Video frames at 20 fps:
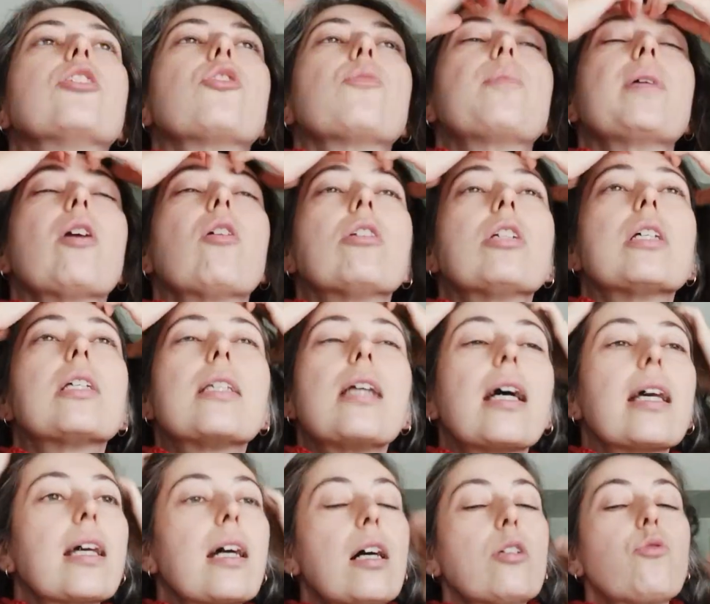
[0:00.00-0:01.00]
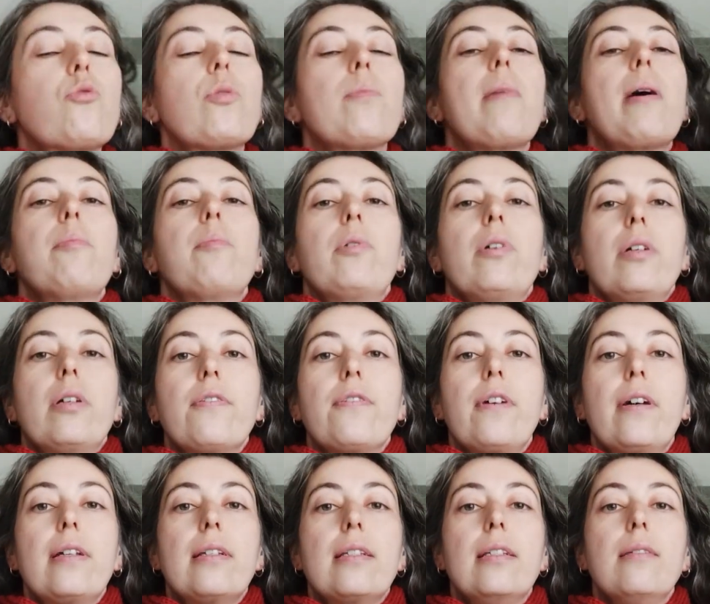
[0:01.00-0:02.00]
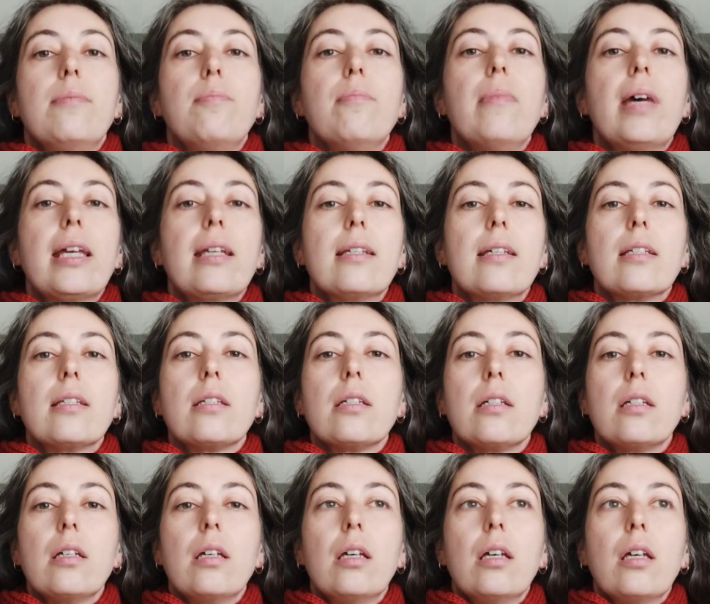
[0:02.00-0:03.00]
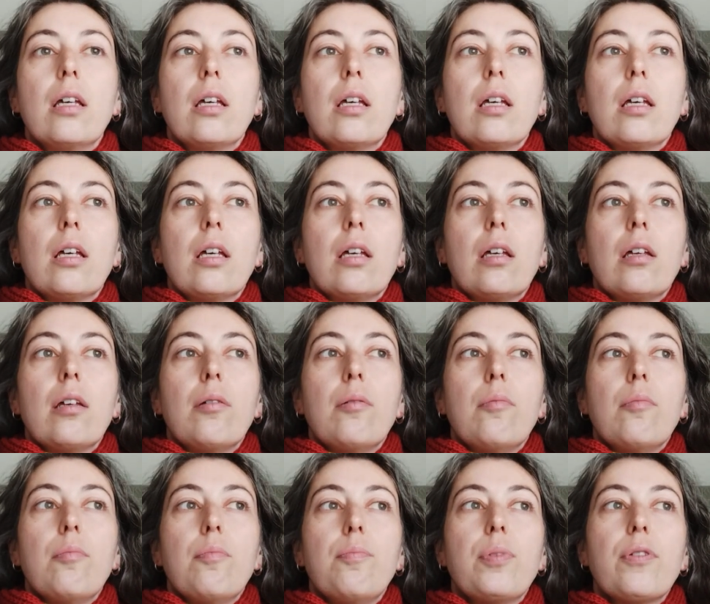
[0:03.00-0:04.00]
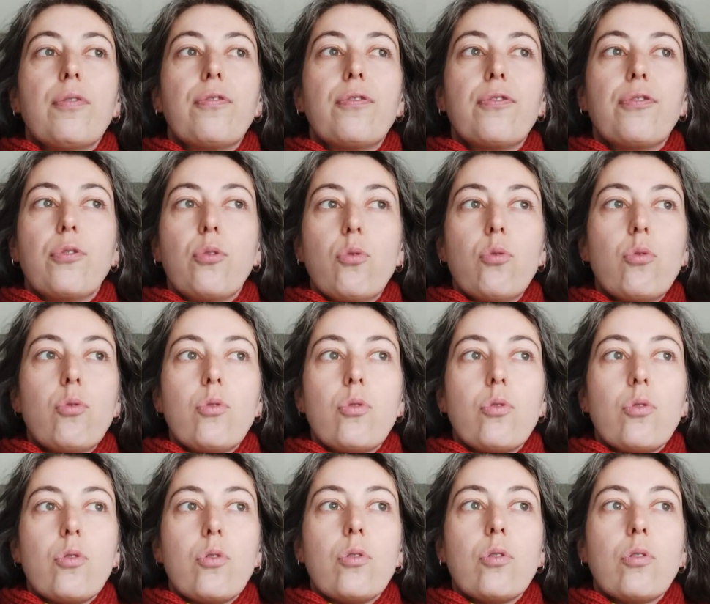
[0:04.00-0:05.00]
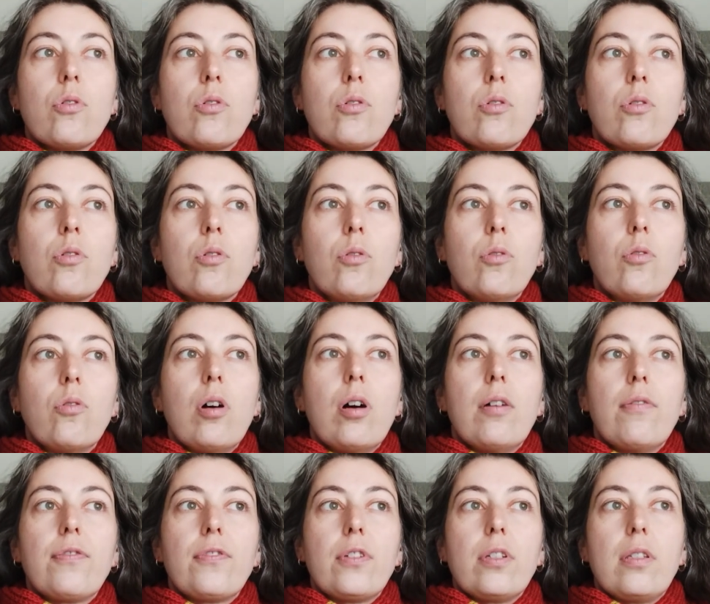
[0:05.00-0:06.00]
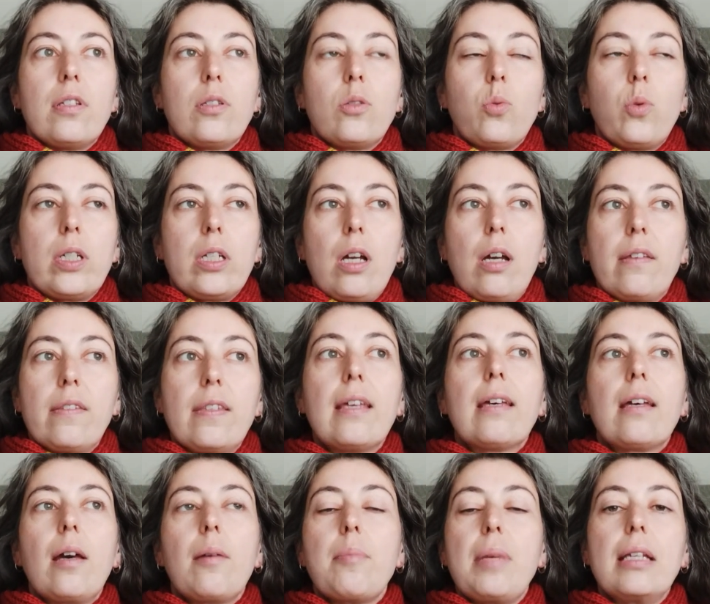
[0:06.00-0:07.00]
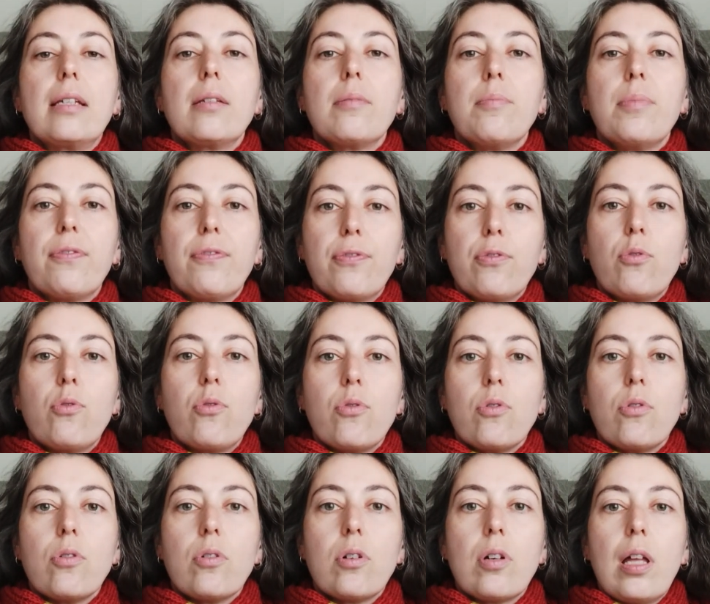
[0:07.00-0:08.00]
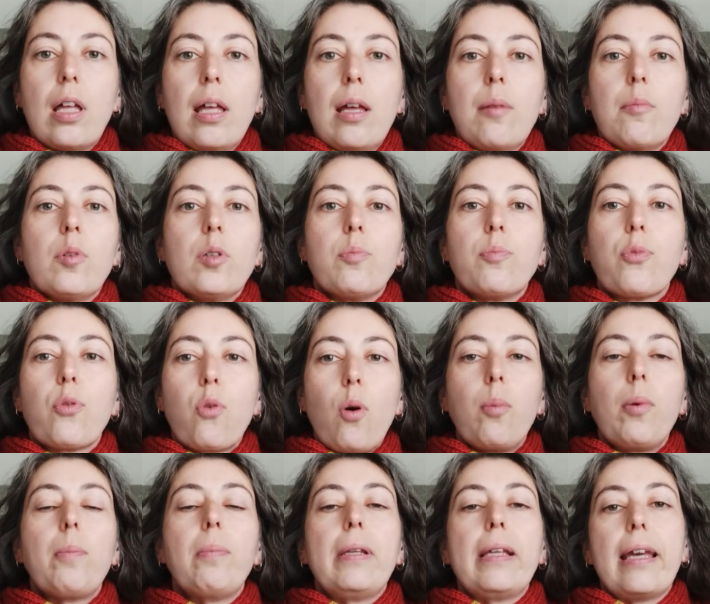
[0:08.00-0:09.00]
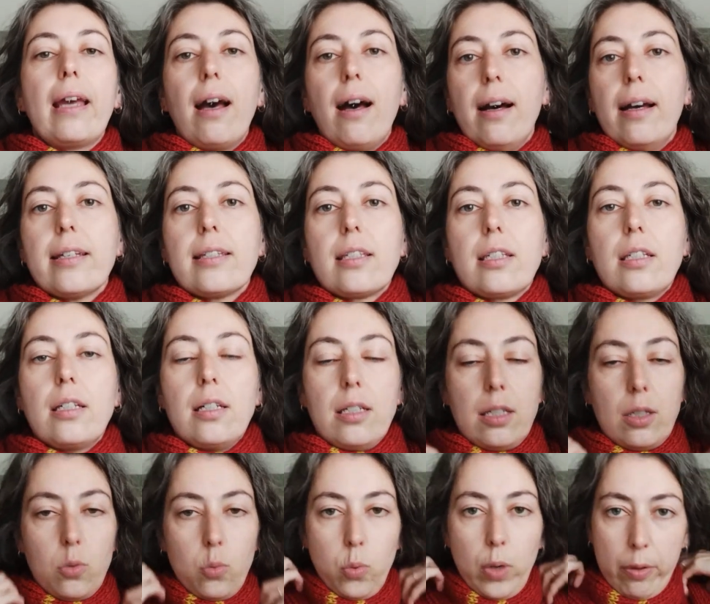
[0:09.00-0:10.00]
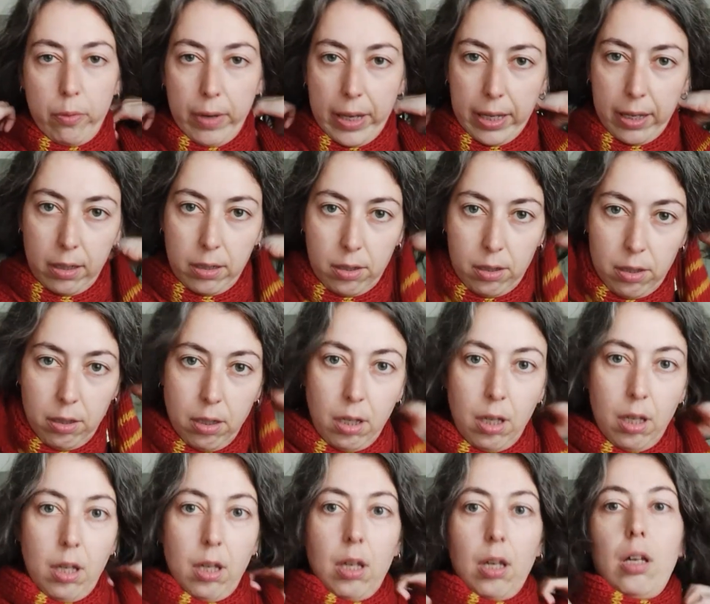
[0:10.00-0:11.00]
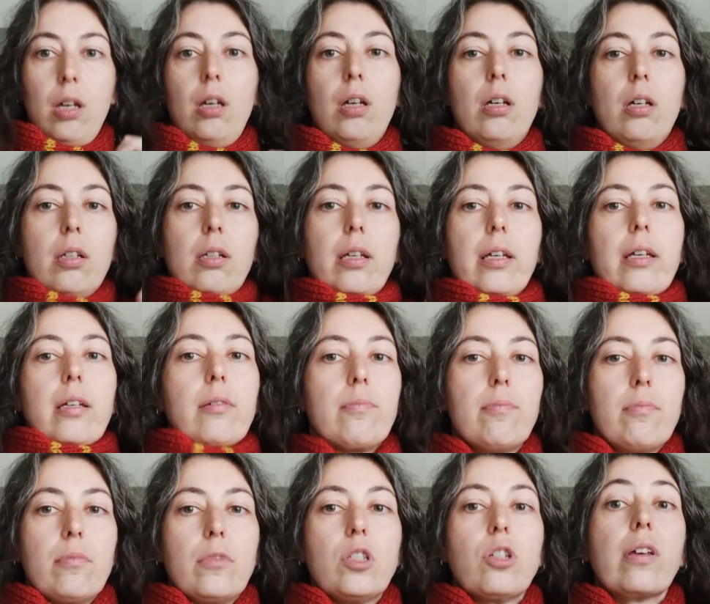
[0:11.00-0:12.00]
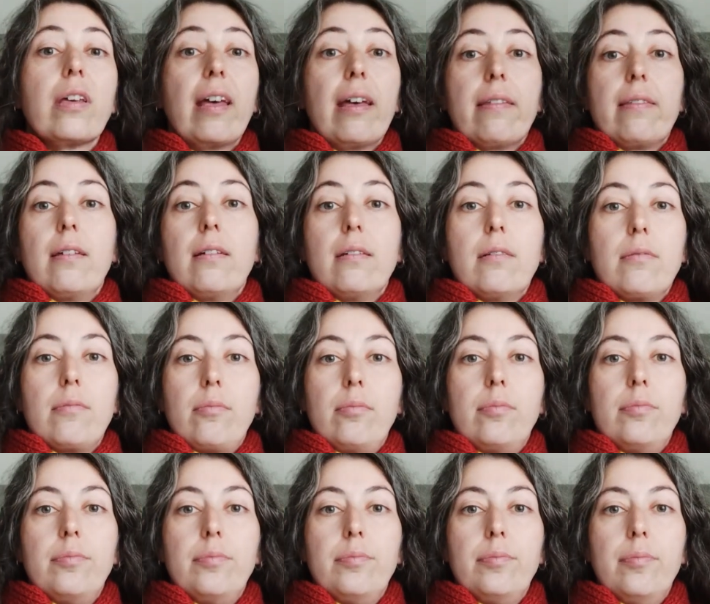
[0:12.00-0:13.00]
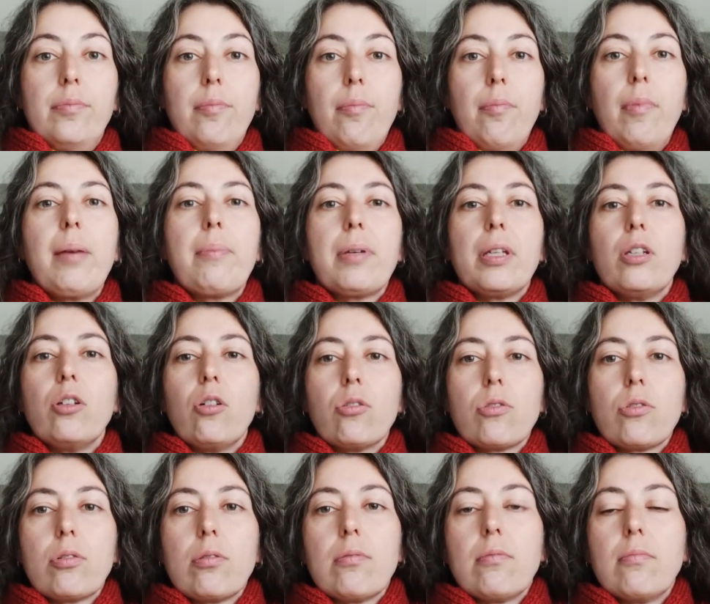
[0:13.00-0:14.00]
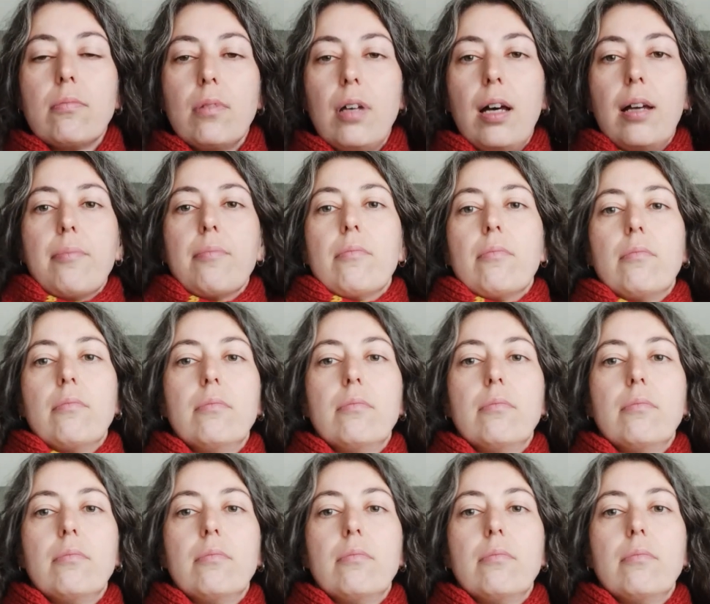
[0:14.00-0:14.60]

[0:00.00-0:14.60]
To be honest, I can't remember if I made it before or after the sweater. I think I made it before, but probably I started wearing it uh, like together. Maybe not. I,